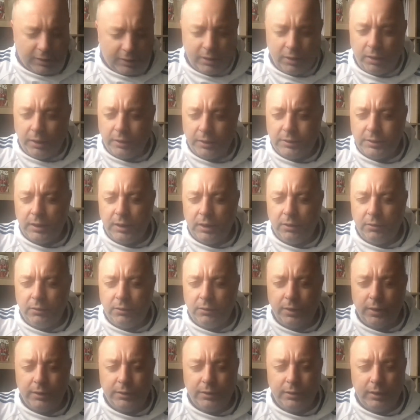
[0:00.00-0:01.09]

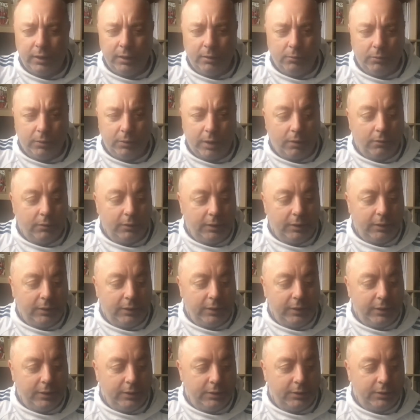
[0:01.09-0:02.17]
idea and it would only
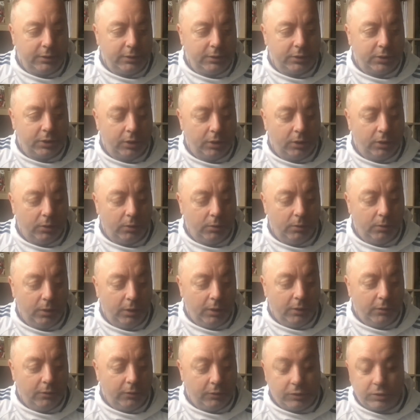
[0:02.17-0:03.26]
lead to
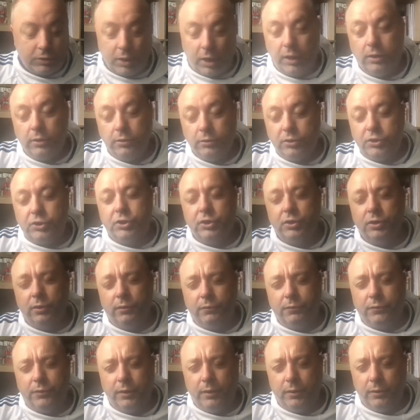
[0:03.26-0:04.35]
the dilution
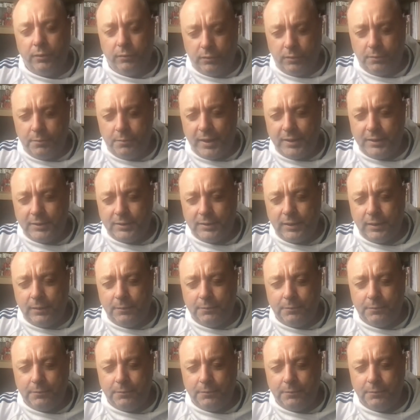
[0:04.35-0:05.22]
of the men's team.